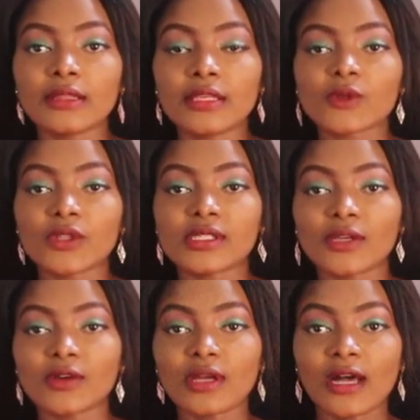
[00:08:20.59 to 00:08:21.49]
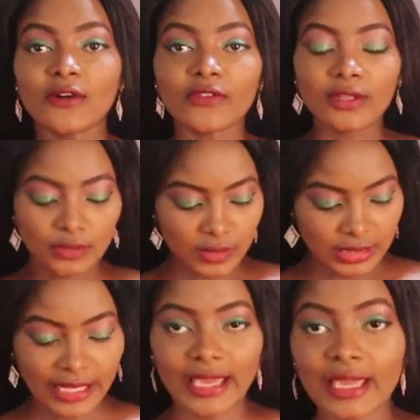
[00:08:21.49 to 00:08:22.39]
This is what the second outfit looks
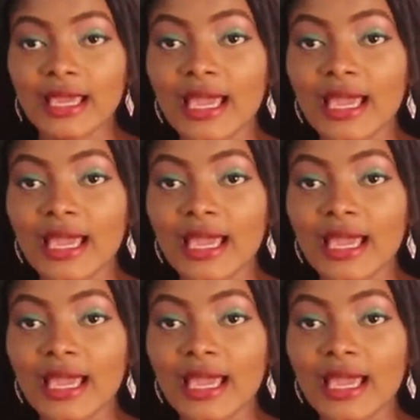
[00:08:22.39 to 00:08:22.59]
like.